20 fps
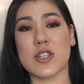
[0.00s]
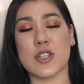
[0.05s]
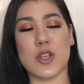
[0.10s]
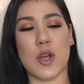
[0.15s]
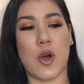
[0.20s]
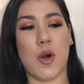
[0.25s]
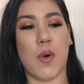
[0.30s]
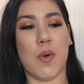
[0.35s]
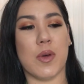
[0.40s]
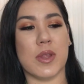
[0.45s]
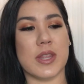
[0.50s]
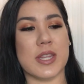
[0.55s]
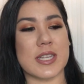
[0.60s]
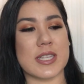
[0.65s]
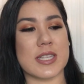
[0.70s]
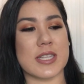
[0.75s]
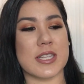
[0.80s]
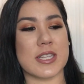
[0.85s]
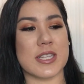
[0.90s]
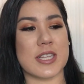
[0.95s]
So
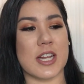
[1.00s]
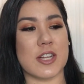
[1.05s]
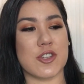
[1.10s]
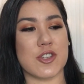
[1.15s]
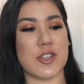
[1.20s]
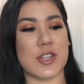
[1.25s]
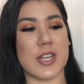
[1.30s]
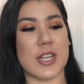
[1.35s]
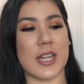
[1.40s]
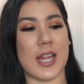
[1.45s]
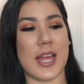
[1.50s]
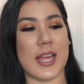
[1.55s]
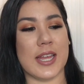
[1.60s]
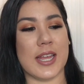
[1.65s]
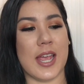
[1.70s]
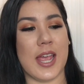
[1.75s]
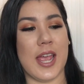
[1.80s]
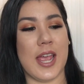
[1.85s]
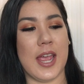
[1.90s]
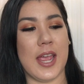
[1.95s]
this is essentially
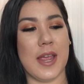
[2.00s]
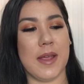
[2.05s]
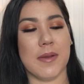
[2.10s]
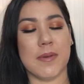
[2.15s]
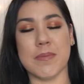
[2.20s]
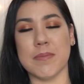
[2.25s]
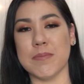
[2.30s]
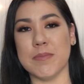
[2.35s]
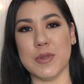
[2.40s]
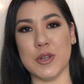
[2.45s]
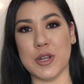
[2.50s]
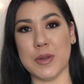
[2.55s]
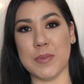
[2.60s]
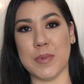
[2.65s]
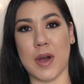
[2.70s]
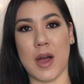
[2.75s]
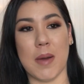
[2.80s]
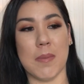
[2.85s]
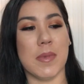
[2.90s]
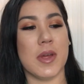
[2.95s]
like a beauty
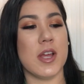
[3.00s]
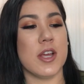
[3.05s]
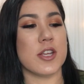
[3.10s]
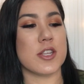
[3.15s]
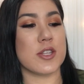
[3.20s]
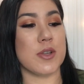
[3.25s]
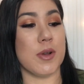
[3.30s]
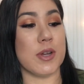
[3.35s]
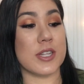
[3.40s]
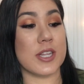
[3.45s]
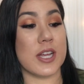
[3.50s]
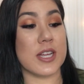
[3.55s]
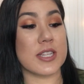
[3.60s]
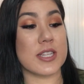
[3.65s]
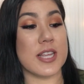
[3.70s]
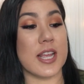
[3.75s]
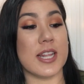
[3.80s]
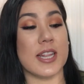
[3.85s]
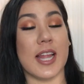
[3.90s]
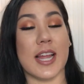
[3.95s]
balm. So it does
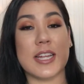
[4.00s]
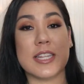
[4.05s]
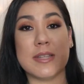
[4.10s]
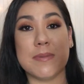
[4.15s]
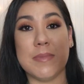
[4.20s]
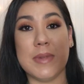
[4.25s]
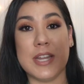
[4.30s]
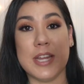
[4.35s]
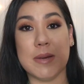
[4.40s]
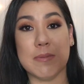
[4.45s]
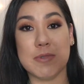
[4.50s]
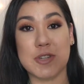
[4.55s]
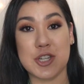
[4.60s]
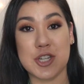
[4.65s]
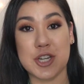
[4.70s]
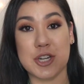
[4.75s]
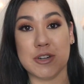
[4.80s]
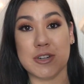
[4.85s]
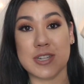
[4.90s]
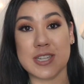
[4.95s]
say light to medium
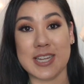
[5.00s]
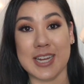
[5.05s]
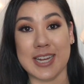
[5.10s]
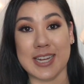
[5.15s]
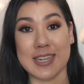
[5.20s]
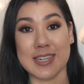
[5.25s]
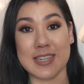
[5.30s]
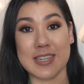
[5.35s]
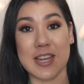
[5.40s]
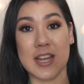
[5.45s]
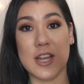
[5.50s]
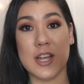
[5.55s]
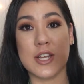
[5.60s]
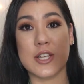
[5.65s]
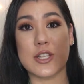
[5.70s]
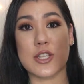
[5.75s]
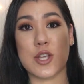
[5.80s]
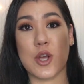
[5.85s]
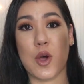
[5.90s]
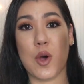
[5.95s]
sheer tint.
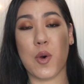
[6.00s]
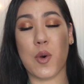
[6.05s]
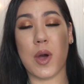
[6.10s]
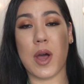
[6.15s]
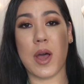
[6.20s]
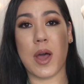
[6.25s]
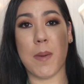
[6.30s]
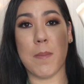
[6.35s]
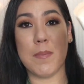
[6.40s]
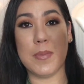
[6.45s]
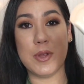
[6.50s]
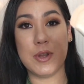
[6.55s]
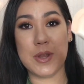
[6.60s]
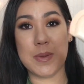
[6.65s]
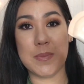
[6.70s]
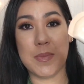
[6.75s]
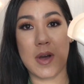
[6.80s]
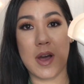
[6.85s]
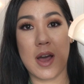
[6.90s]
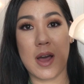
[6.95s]
So a
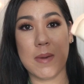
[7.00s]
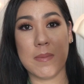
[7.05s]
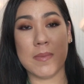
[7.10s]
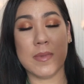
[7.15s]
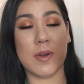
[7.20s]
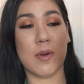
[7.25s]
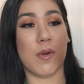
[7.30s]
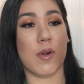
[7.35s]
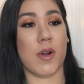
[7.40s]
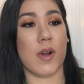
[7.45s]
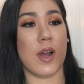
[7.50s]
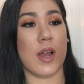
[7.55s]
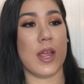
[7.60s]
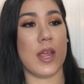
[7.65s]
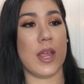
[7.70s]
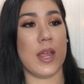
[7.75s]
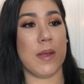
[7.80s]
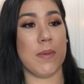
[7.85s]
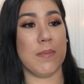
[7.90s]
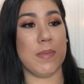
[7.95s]
beauty balm or
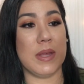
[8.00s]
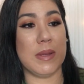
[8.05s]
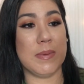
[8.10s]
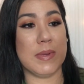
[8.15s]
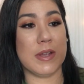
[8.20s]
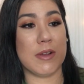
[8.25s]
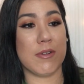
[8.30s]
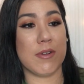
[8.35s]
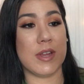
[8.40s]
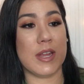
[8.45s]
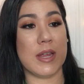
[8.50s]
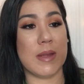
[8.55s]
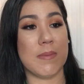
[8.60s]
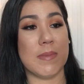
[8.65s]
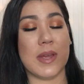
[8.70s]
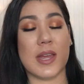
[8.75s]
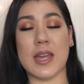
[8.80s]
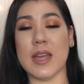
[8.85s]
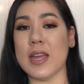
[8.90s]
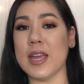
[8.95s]
a BB
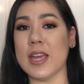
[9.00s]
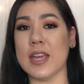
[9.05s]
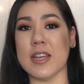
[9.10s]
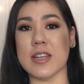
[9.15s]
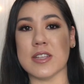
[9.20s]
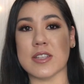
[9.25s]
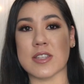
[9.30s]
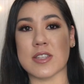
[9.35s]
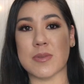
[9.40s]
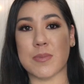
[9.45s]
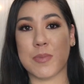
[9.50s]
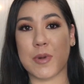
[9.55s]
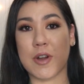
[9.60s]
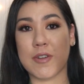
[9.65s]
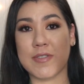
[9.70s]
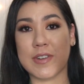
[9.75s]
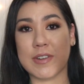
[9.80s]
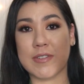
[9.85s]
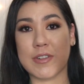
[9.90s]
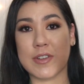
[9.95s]
cream is
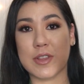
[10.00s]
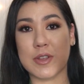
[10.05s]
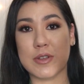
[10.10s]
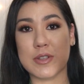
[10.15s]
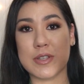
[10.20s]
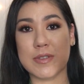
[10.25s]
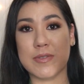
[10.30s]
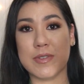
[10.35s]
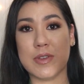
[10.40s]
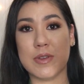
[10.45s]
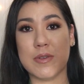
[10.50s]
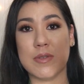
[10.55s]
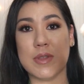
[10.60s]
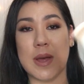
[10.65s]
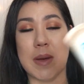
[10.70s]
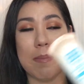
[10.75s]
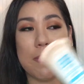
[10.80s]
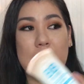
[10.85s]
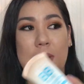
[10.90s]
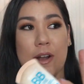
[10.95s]
perfect for those of you
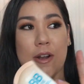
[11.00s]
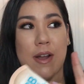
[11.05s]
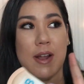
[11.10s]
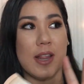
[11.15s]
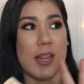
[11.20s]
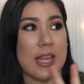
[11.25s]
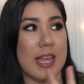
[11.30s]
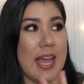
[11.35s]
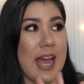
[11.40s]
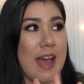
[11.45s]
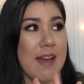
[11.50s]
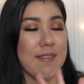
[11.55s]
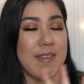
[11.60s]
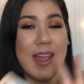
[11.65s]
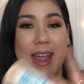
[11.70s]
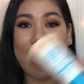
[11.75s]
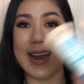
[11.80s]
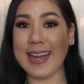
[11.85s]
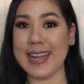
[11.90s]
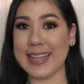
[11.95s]
that barely have
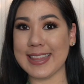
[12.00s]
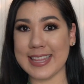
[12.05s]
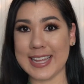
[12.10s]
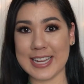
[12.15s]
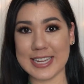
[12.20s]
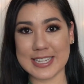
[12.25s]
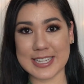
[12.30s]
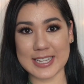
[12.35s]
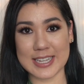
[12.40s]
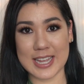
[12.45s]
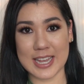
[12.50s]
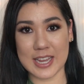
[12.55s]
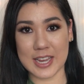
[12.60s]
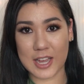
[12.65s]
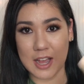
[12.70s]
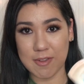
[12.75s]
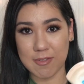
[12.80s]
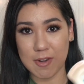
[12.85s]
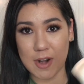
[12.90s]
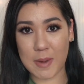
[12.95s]
anything to
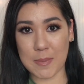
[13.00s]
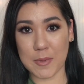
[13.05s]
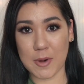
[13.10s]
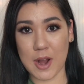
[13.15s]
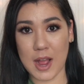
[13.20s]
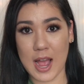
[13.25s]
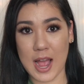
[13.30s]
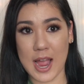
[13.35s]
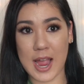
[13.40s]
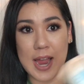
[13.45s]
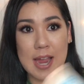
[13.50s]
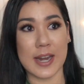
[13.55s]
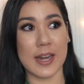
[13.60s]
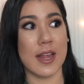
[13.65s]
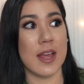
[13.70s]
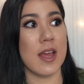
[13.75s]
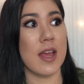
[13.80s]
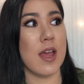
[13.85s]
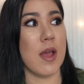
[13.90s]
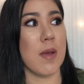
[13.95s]
cover up or hide,
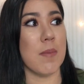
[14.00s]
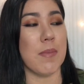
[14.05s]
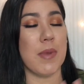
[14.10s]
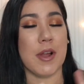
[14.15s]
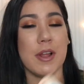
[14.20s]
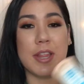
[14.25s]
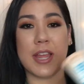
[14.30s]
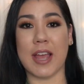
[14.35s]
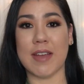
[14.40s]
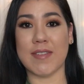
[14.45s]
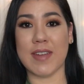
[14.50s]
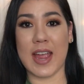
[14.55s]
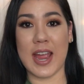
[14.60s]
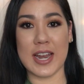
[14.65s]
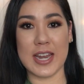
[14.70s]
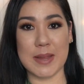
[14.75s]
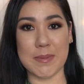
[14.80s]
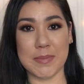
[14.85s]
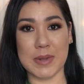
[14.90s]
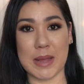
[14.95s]
barely have
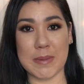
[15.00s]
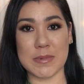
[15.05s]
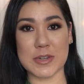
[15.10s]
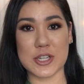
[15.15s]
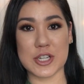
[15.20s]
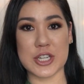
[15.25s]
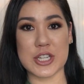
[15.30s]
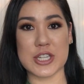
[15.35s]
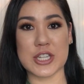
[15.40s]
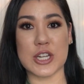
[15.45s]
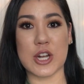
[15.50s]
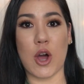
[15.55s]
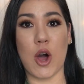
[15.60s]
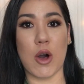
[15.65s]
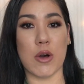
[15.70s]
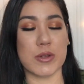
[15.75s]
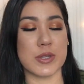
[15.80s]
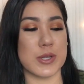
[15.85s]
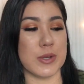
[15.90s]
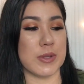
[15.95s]
any blemishes, and
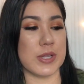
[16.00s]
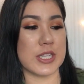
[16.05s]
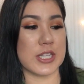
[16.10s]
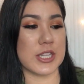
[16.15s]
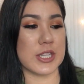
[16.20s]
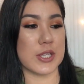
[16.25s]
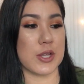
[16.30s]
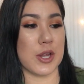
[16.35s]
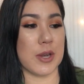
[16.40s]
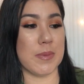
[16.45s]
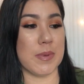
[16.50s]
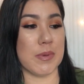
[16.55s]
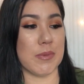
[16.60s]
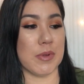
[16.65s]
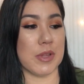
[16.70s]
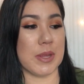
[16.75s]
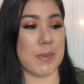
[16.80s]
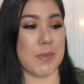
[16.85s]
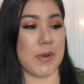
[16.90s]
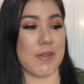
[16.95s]
also this is going to be
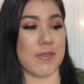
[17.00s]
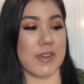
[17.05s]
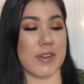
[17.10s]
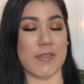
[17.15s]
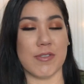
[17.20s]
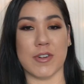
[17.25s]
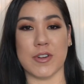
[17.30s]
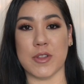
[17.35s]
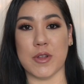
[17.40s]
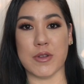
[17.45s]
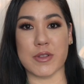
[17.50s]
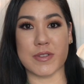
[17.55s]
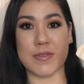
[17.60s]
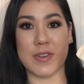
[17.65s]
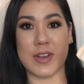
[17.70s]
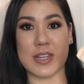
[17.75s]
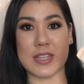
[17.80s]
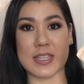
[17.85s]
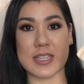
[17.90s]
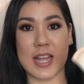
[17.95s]
really perfect for those
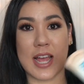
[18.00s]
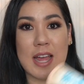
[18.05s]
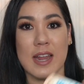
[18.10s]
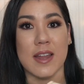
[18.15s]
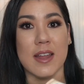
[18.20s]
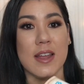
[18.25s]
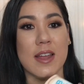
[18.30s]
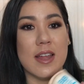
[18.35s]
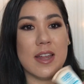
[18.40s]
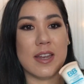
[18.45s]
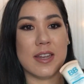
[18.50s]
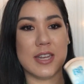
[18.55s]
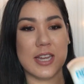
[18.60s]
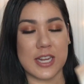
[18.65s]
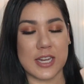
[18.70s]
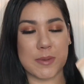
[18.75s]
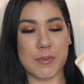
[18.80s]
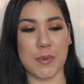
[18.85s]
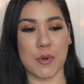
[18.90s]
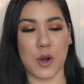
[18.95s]
of us that
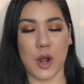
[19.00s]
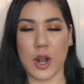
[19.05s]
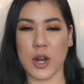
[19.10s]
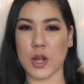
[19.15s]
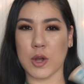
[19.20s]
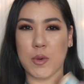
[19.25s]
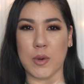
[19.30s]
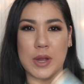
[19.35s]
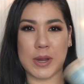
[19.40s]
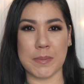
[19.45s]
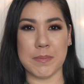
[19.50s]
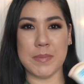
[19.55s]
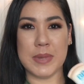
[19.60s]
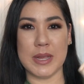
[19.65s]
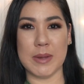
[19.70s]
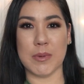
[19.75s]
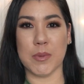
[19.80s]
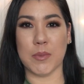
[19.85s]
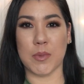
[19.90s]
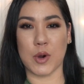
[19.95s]
need to put on a quick
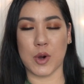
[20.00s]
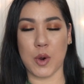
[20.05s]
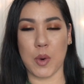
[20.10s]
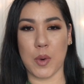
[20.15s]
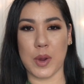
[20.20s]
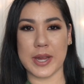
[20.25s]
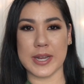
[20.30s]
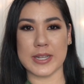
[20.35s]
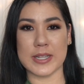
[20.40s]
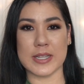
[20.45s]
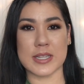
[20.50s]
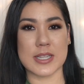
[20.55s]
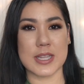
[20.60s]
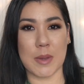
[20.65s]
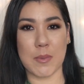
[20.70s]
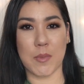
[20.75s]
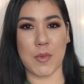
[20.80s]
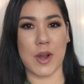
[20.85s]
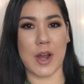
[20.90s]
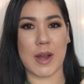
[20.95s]
beat when we're going
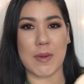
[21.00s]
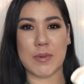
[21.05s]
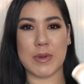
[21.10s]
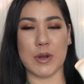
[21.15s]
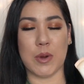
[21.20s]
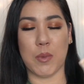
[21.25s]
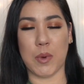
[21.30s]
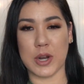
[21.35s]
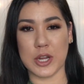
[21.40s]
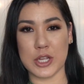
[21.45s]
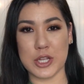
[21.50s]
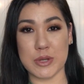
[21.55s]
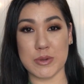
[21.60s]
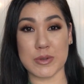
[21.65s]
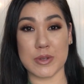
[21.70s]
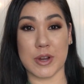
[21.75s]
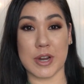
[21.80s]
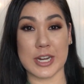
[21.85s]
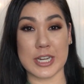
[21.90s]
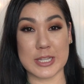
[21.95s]
somewhere and we don't want to
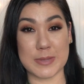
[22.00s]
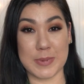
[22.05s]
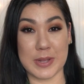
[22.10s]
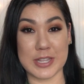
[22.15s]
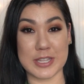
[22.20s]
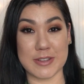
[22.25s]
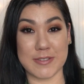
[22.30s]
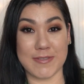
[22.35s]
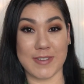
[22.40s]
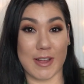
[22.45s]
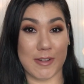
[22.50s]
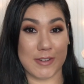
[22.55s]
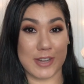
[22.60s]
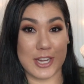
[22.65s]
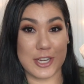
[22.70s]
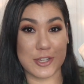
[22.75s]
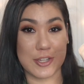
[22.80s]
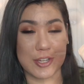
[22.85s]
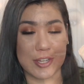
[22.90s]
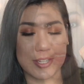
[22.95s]
use our expensive
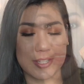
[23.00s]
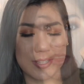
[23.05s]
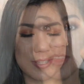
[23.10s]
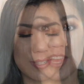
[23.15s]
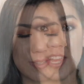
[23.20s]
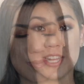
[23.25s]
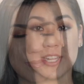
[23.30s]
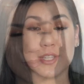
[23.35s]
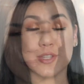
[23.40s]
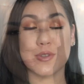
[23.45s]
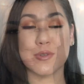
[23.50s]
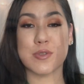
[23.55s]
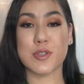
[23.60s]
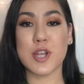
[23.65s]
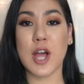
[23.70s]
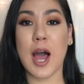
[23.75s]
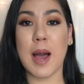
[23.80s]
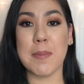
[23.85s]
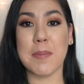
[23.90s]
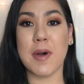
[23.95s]
foundation. Then to
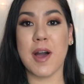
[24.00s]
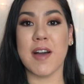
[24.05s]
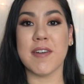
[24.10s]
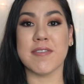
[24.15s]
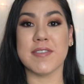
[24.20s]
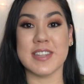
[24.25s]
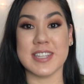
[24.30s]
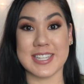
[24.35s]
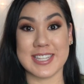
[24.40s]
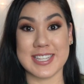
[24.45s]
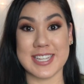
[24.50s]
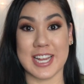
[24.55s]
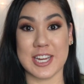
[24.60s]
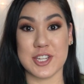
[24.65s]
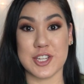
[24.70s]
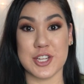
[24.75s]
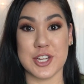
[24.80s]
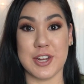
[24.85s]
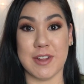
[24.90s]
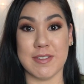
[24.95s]
top off this
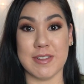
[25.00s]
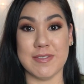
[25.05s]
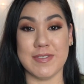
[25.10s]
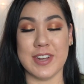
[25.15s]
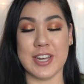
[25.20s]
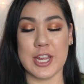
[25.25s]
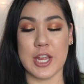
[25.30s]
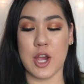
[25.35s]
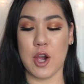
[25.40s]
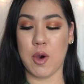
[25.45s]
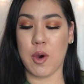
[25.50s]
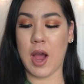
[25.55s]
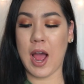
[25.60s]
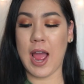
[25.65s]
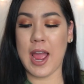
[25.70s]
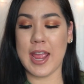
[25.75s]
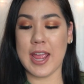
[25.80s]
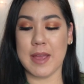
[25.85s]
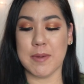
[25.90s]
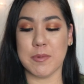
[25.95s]
section of the video,
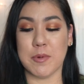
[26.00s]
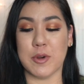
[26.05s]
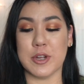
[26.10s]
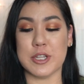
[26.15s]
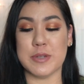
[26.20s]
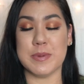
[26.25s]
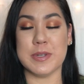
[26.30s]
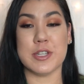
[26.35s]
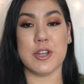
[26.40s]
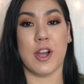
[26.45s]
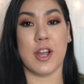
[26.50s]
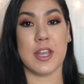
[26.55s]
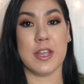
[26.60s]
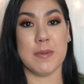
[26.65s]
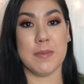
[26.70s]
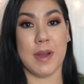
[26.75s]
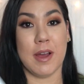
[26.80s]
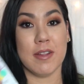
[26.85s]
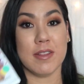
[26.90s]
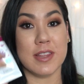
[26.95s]
I am going to be
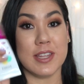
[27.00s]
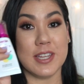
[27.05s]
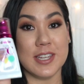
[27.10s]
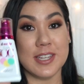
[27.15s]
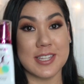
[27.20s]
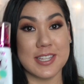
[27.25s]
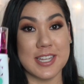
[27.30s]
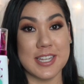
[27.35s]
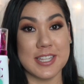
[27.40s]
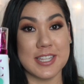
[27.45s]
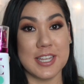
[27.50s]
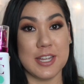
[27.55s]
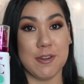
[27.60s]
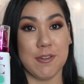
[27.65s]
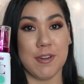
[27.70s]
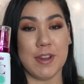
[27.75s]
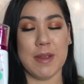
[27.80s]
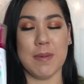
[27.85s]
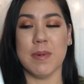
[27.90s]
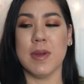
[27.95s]
talking about the CC
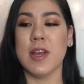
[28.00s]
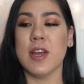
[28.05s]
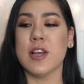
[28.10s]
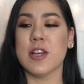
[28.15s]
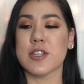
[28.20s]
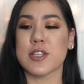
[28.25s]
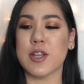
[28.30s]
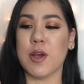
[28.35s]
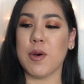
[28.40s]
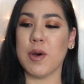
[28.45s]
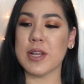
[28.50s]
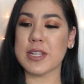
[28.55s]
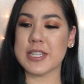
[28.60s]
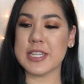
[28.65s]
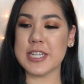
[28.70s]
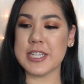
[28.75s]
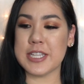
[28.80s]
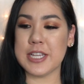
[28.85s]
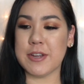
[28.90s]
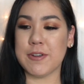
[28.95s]
cream. So a
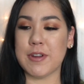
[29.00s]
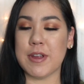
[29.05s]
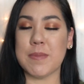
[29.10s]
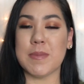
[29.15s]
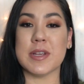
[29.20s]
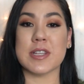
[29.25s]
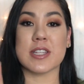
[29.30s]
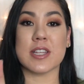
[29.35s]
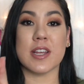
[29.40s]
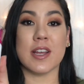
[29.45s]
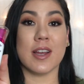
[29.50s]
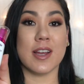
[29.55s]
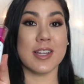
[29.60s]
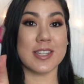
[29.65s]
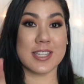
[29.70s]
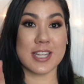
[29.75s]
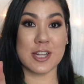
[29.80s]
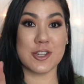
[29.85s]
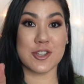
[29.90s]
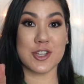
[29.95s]
CC cream is
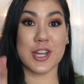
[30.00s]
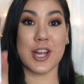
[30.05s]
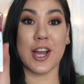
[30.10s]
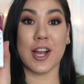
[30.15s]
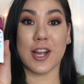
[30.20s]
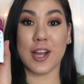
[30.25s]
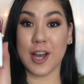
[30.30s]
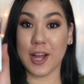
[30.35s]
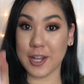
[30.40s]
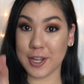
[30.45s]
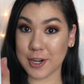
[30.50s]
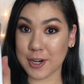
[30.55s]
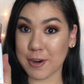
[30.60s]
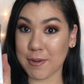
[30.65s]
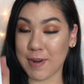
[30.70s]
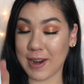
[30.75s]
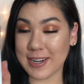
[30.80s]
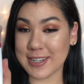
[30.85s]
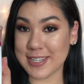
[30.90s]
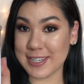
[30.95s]
essentially a color
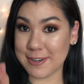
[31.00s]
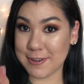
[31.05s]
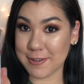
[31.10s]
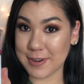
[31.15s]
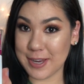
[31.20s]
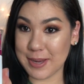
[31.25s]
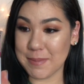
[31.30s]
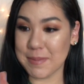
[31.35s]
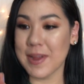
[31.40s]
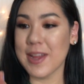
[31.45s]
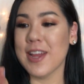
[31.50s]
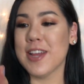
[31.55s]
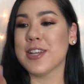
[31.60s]
correcting cream.